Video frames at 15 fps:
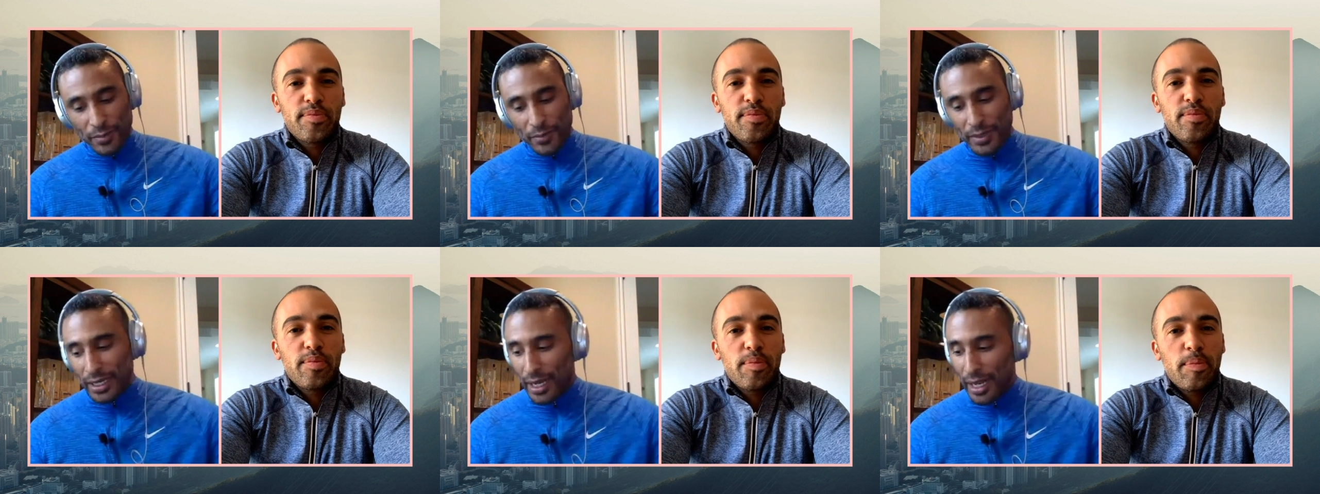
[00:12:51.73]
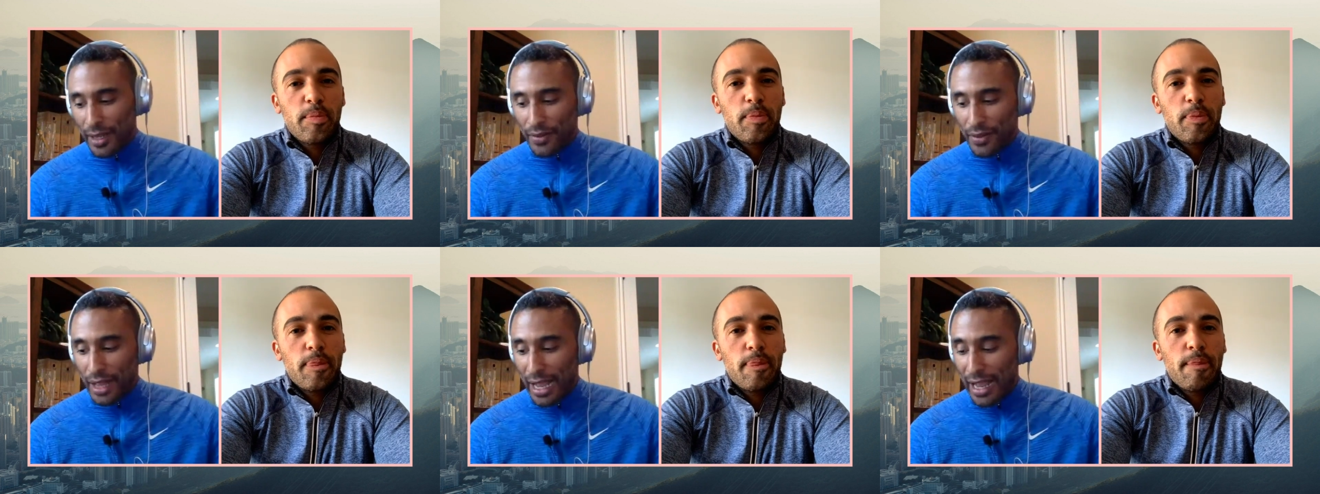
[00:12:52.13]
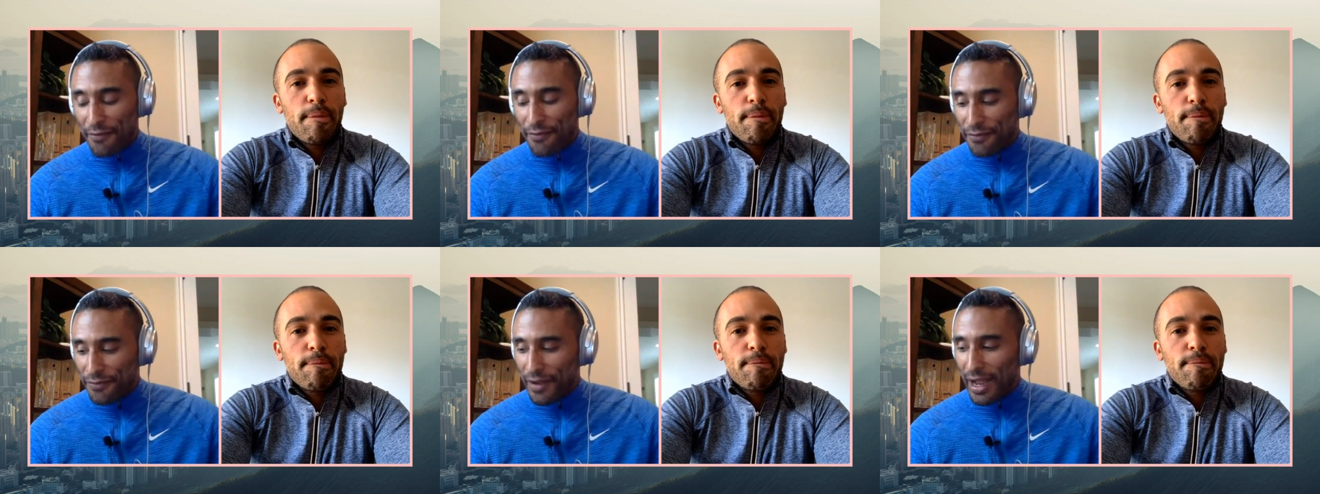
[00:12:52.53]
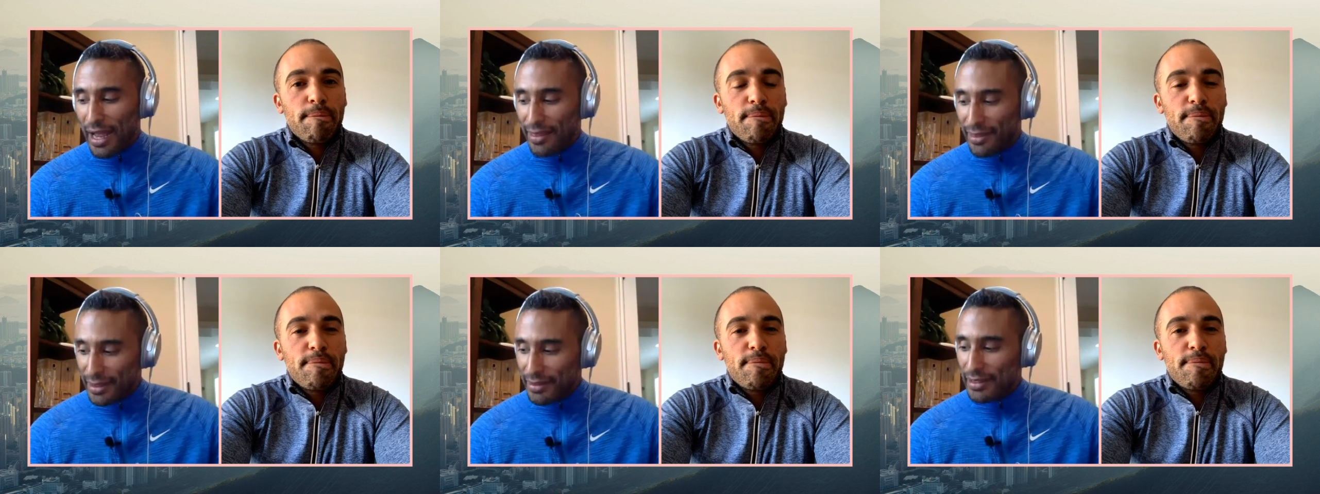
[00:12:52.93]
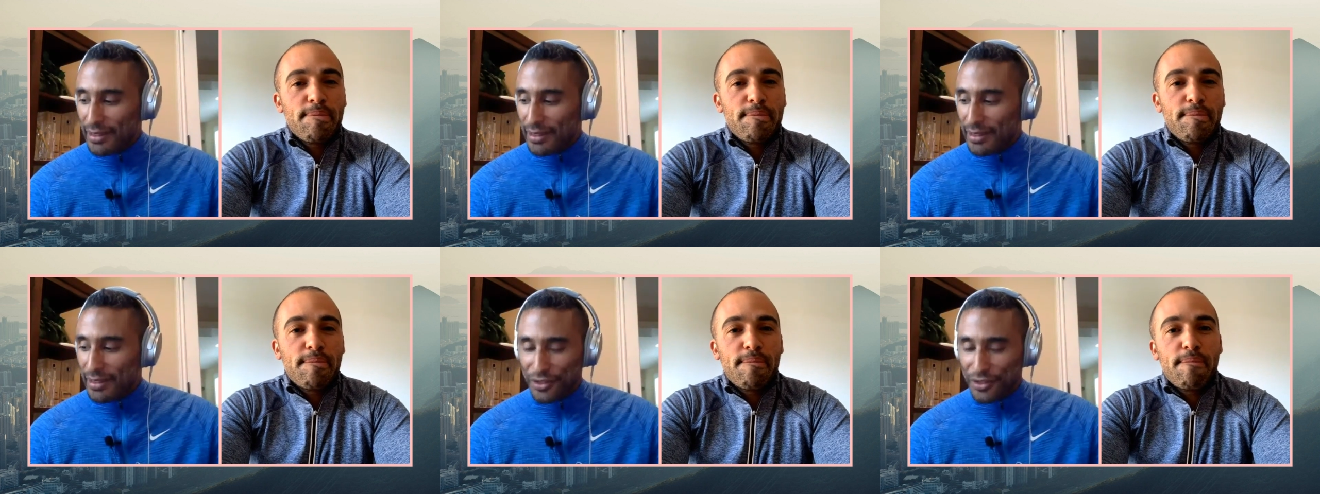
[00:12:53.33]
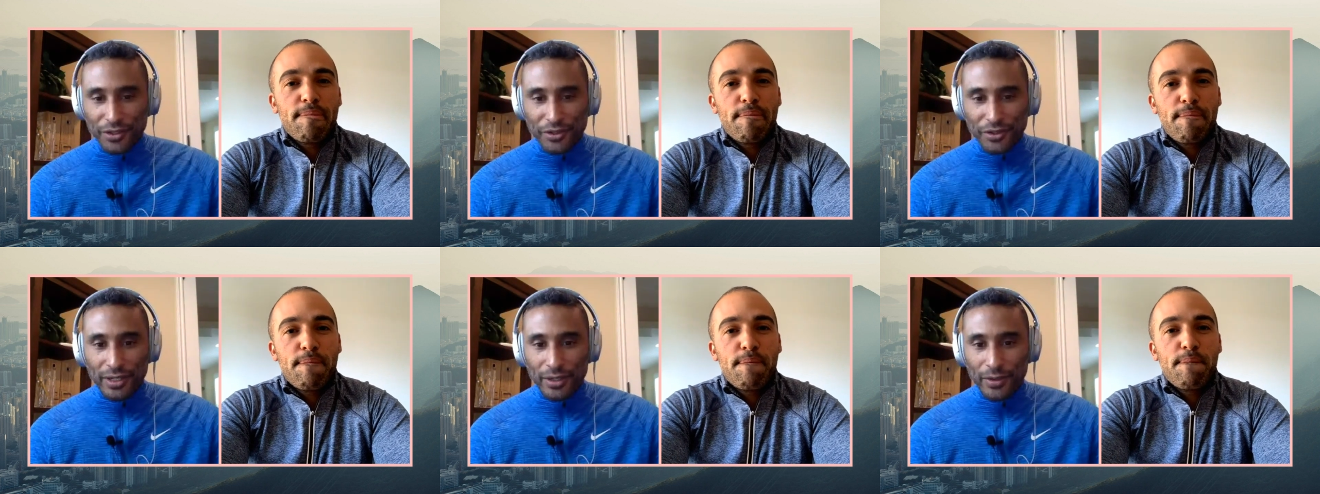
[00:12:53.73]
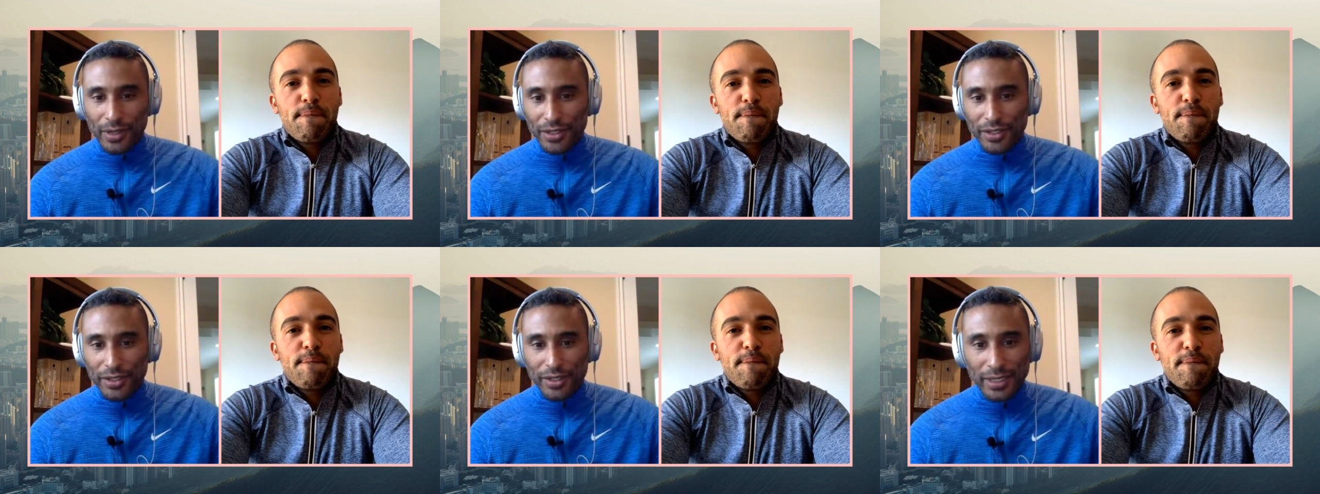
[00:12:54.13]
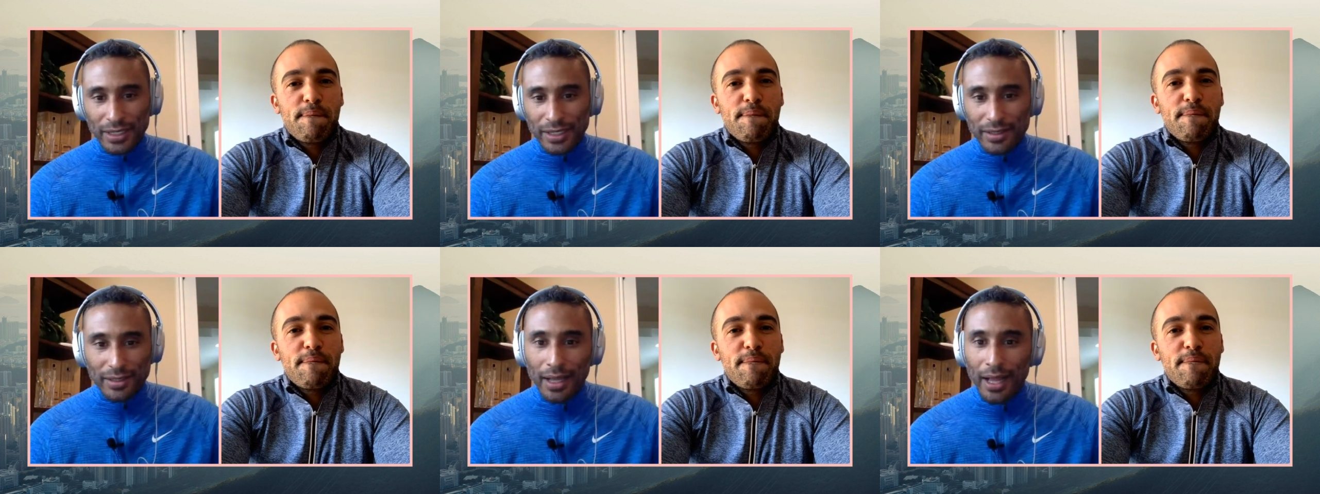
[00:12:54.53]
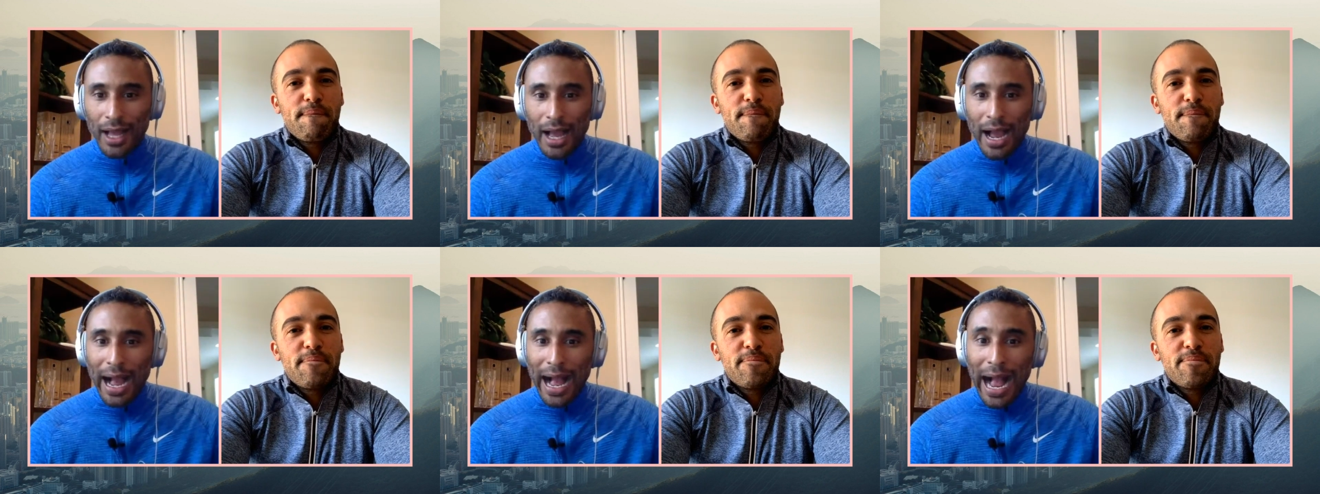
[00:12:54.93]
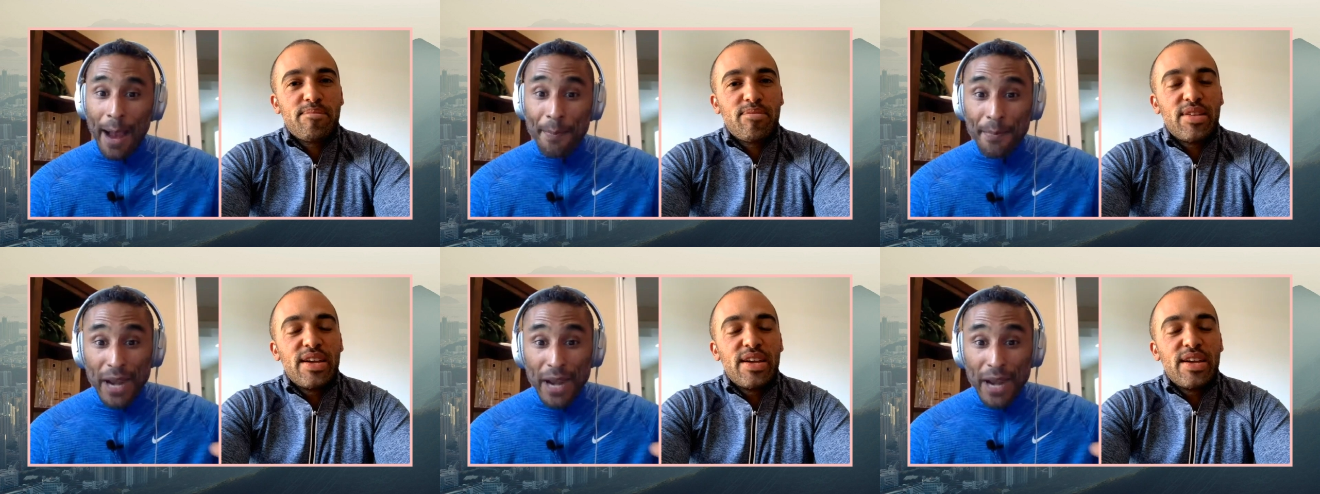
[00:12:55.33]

Speaker 1: but I, I, I think that's just an interesting question because I'm yeah.